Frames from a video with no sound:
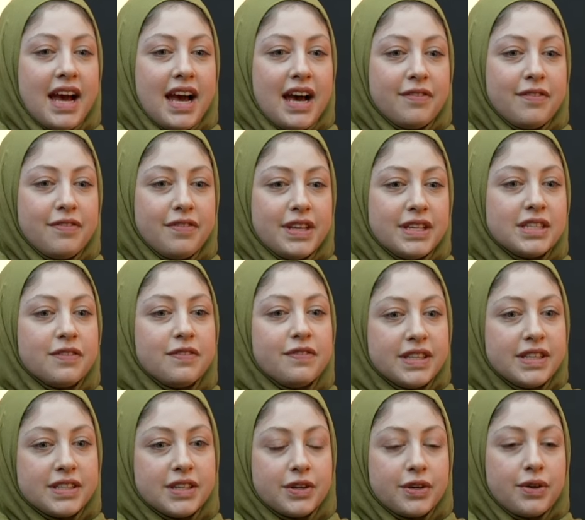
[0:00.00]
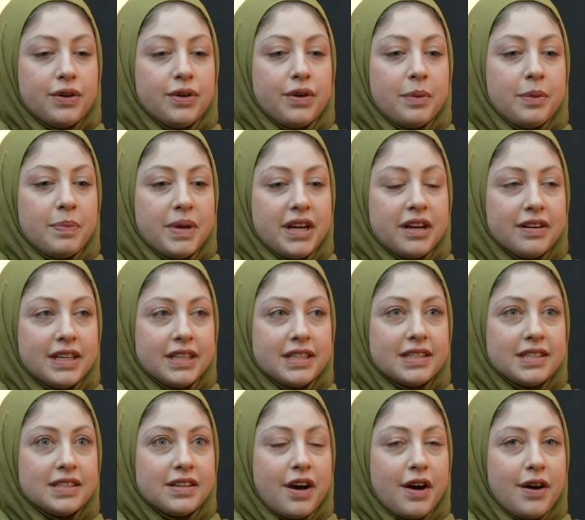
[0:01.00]
have this physical
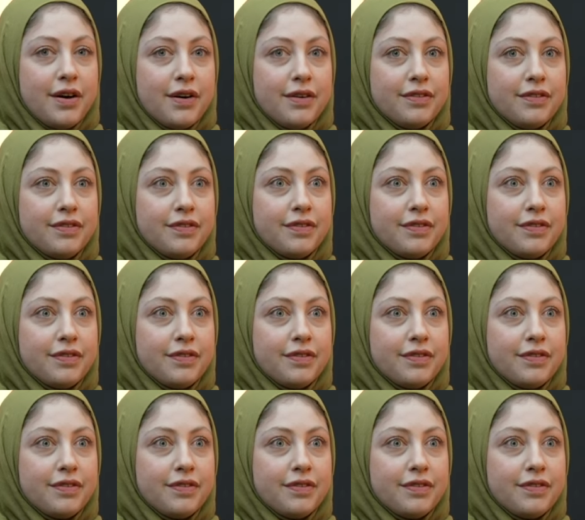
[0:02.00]
appearance of